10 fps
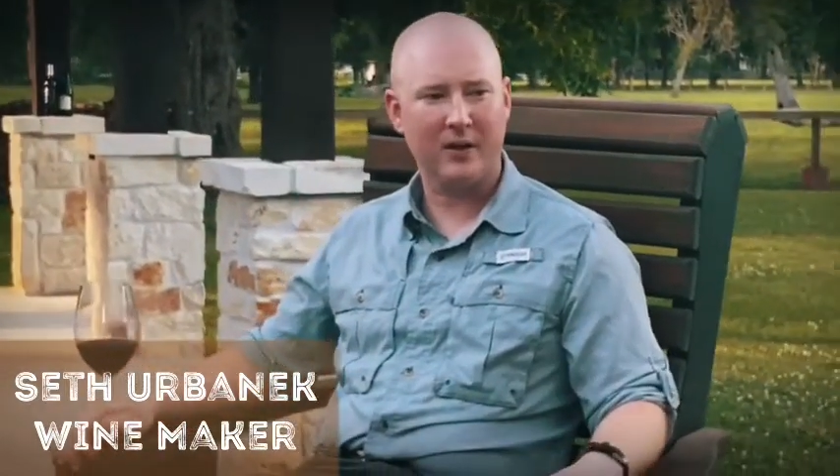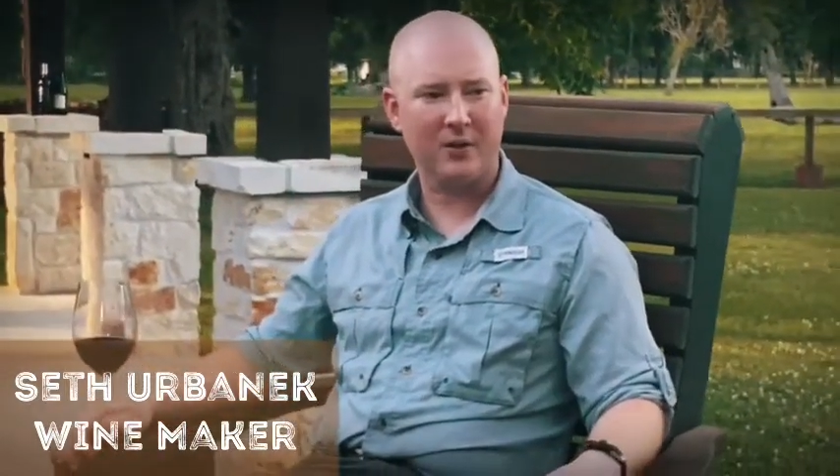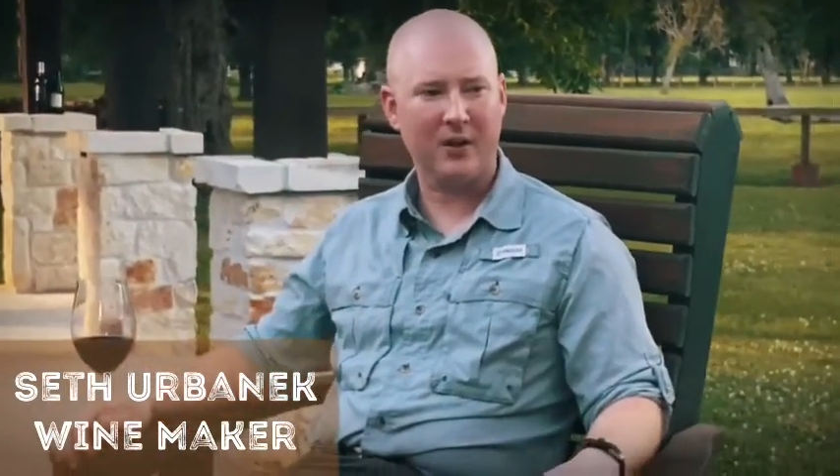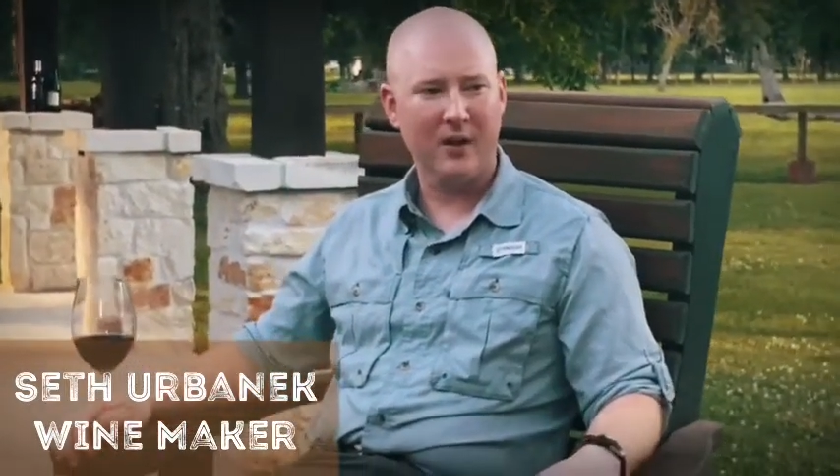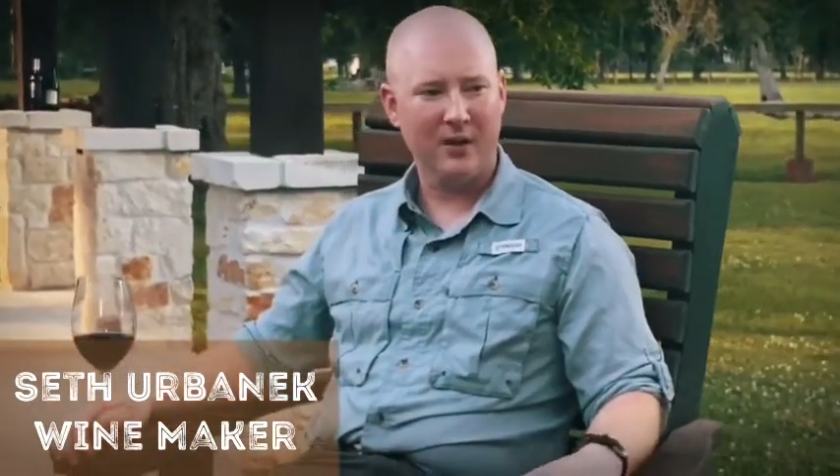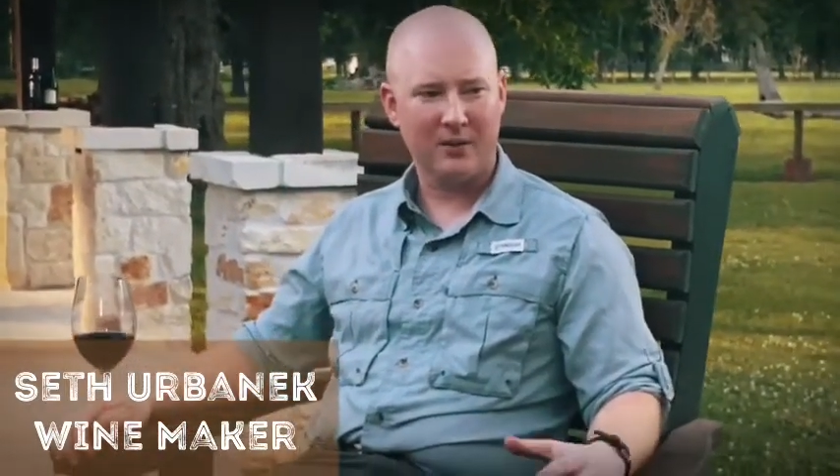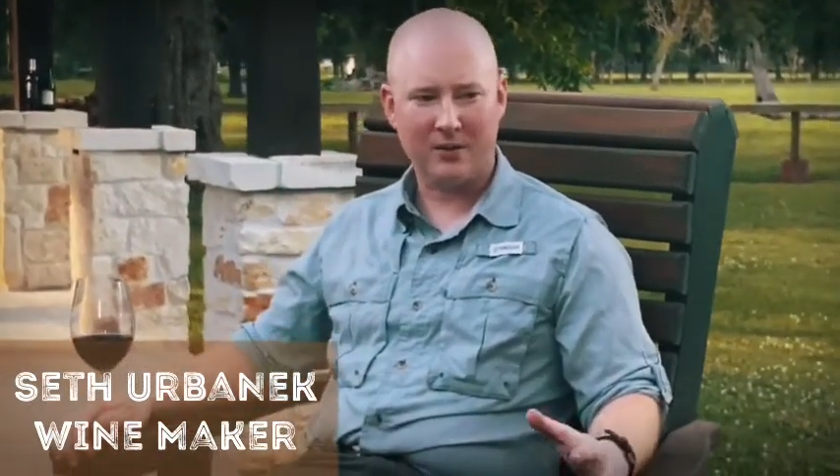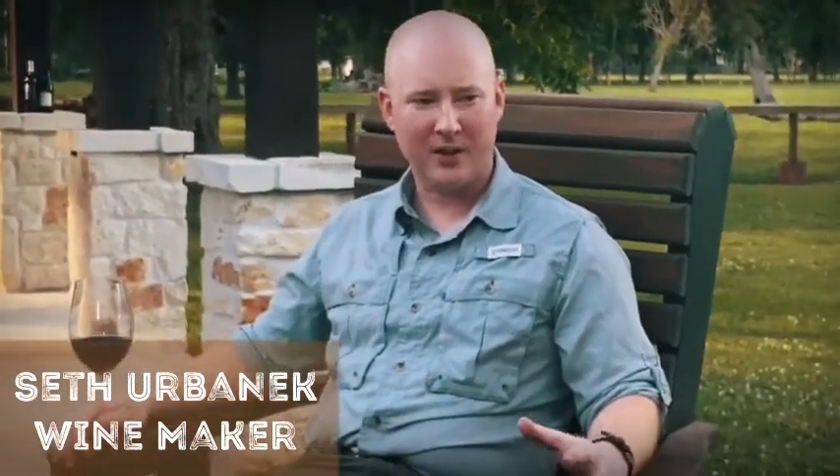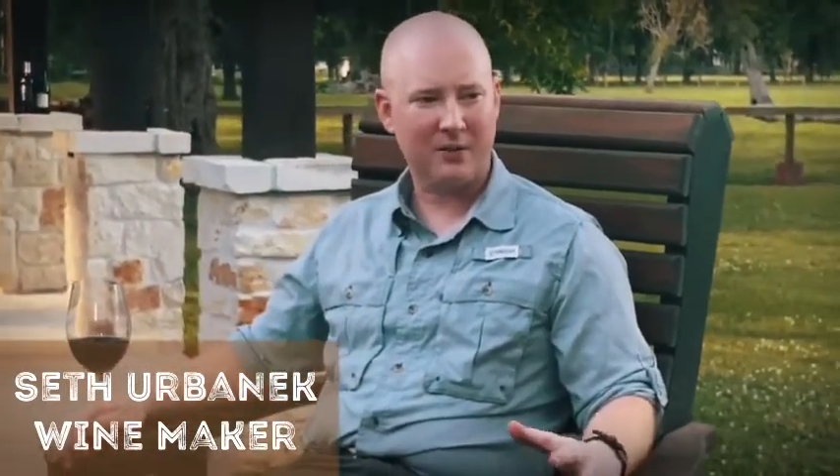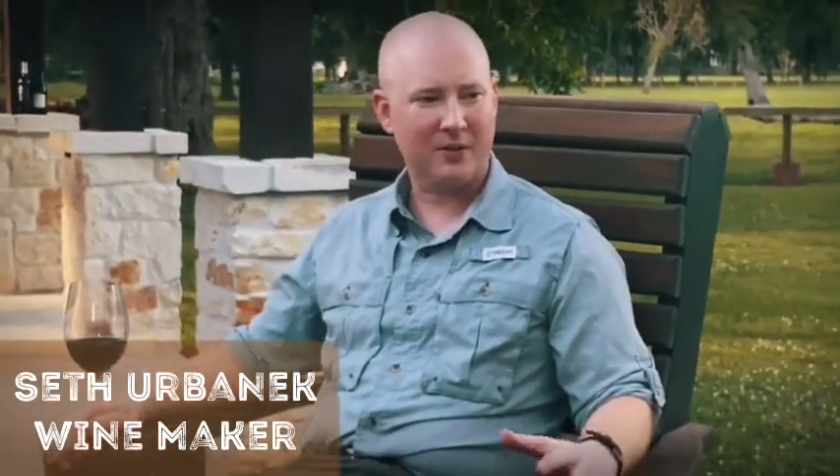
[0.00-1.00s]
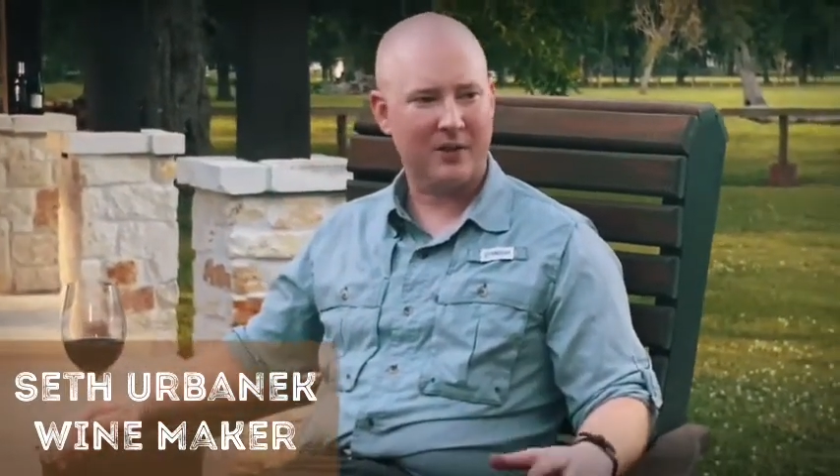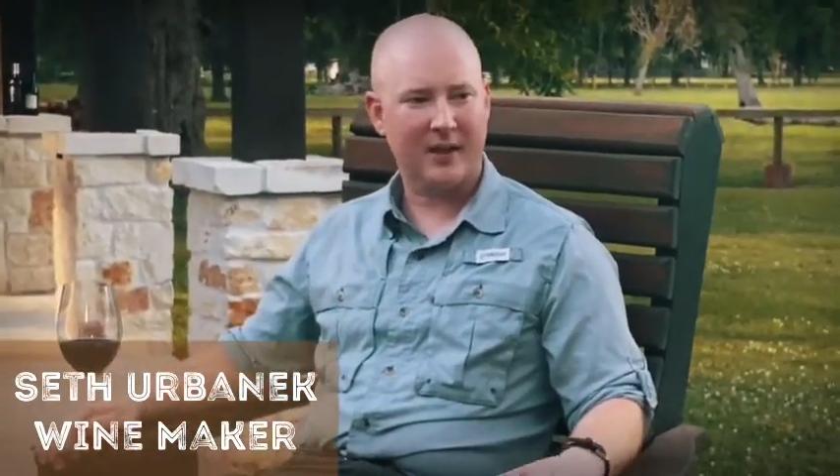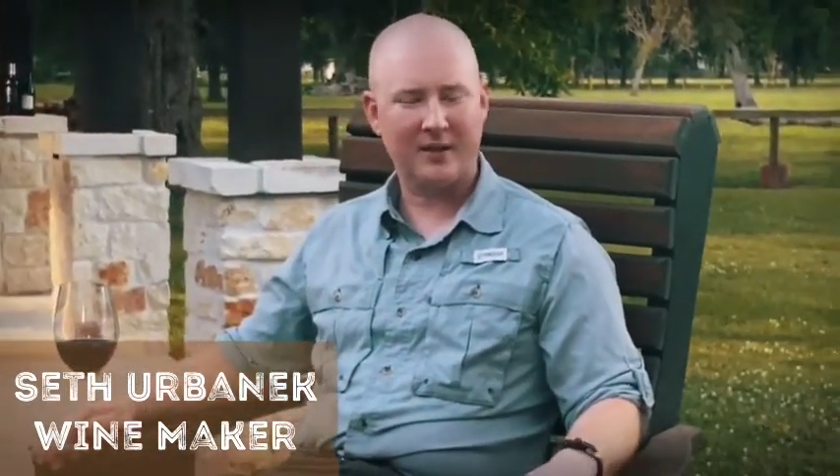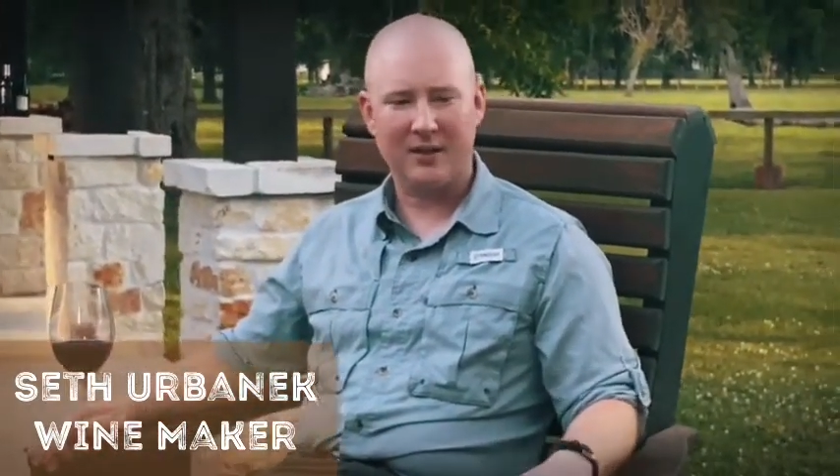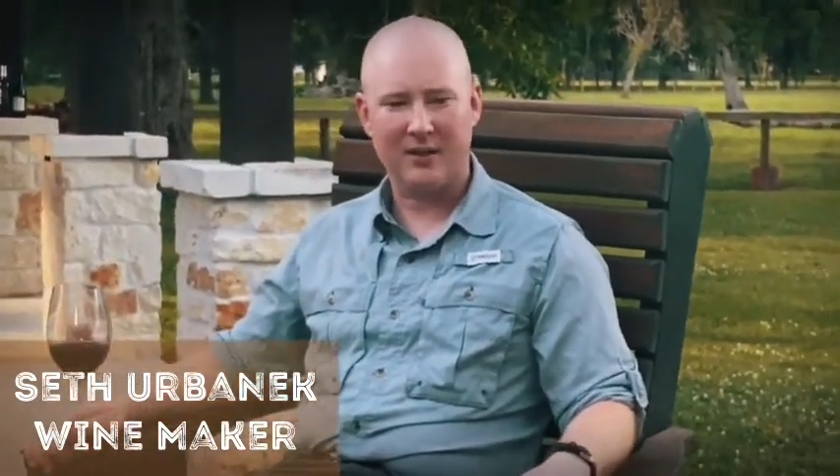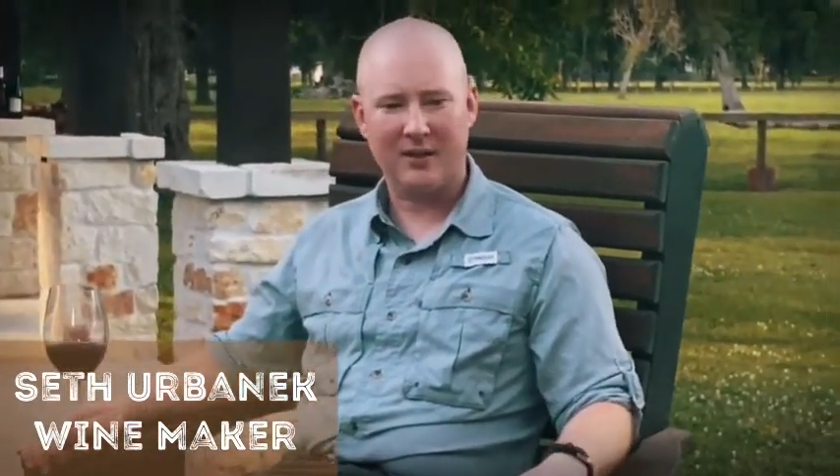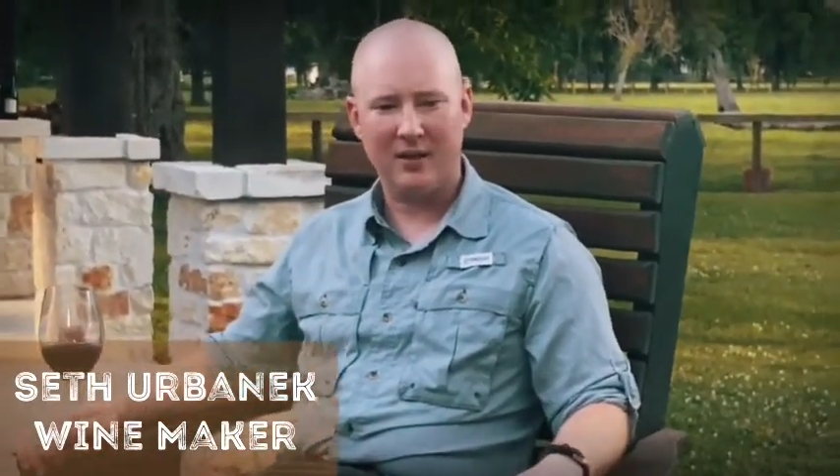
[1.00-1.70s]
country, so central Texas.